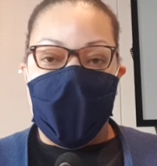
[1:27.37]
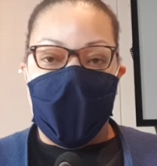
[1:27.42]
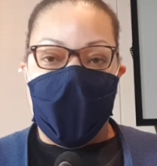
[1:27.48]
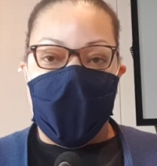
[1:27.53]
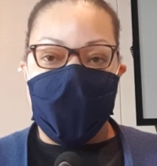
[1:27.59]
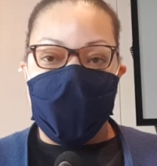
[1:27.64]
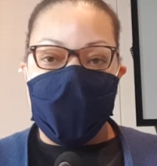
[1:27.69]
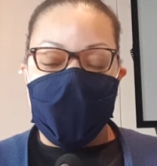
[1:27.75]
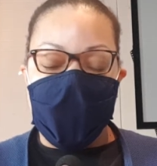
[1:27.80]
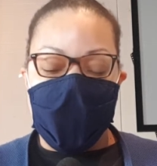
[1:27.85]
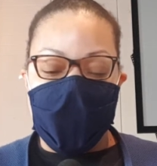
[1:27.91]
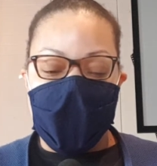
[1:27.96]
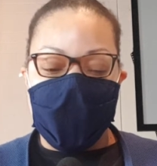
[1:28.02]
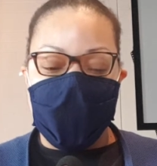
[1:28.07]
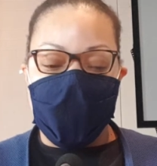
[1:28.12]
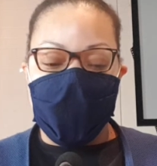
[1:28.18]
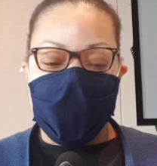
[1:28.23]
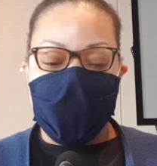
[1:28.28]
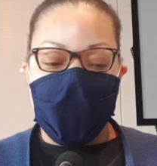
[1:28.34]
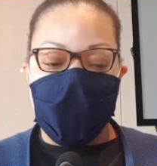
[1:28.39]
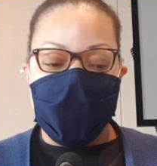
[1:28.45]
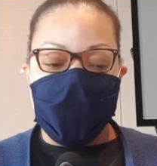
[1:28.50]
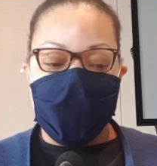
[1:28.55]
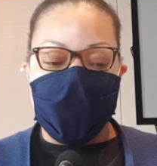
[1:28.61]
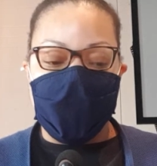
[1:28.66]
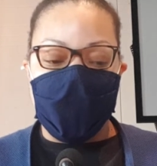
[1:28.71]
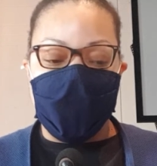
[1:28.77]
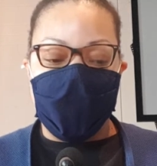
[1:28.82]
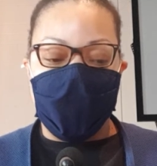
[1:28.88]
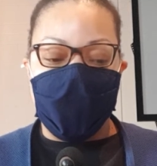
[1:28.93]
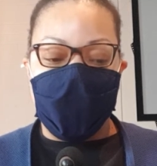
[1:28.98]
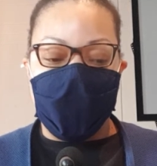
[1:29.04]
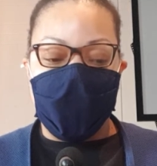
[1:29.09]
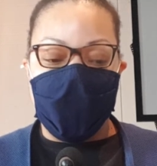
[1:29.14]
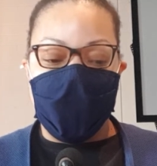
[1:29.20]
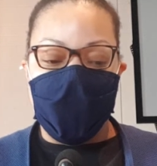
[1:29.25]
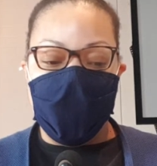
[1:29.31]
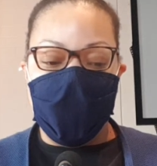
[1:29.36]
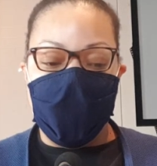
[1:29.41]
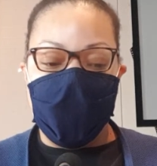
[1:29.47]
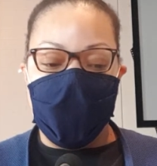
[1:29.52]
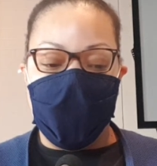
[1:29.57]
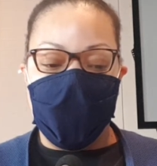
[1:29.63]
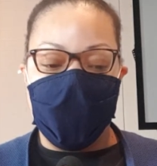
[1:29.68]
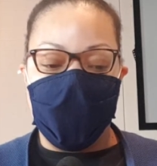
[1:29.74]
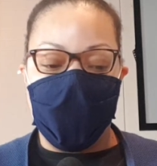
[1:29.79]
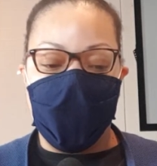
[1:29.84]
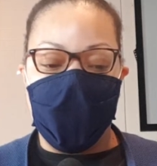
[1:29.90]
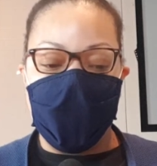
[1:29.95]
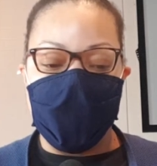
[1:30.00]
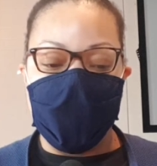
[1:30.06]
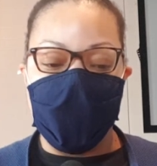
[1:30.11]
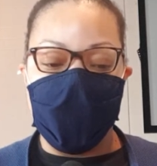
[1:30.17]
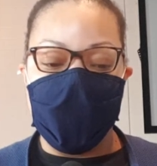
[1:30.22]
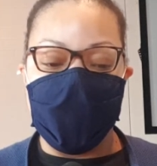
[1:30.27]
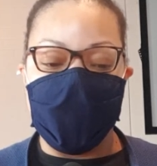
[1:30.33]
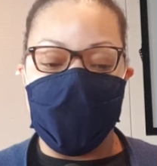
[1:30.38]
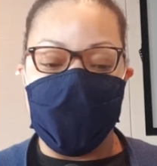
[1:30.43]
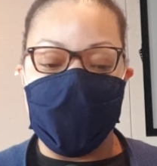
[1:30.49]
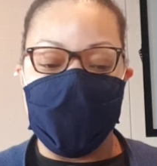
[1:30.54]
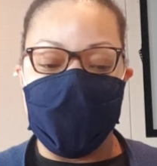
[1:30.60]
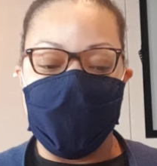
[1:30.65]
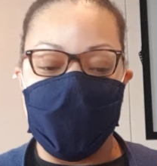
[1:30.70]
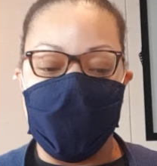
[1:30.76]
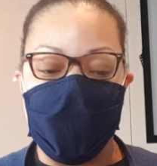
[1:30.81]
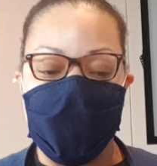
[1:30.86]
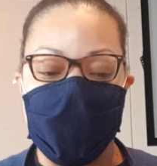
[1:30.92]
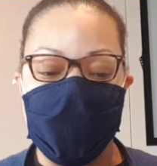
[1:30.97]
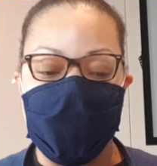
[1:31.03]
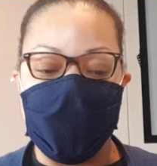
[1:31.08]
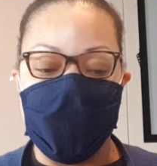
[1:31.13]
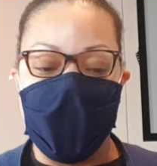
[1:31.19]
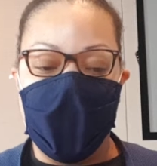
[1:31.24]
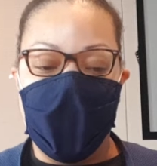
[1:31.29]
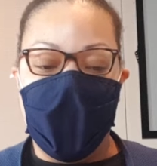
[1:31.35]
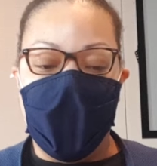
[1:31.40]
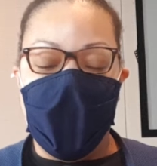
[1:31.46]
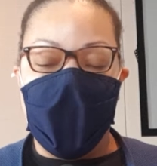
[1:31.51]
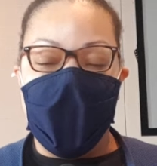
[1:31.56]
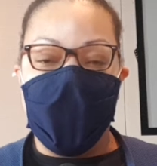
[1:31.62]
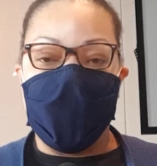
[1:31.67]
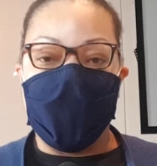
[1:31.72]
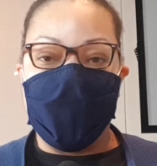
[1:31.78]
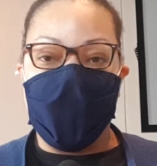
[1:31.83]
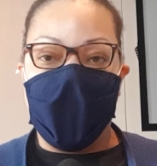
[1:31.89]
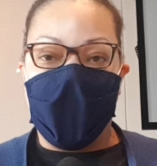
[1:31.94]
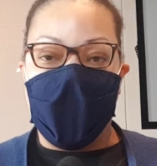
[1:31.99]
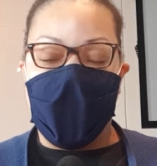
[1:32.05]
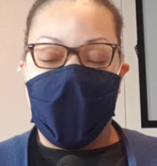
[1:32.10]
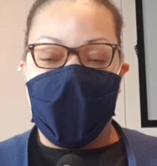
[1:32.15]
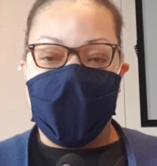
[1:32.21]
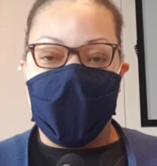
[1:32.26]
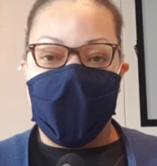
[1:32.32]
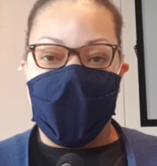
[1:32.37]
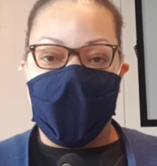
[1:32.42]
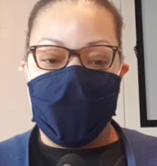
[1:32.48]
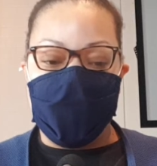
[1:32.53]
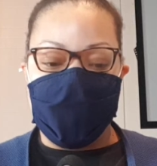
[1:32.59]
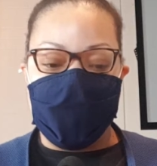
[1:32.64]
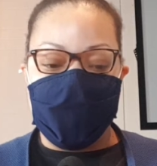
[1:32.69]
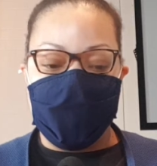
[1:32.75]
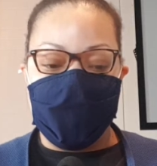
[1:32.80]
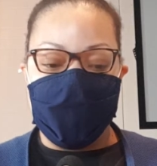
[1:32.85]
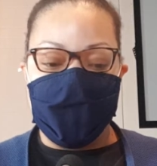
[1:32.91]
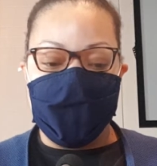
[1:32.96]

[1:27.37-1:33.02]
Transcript: Every time I turned on the TV, either one of those incidents was making headlines.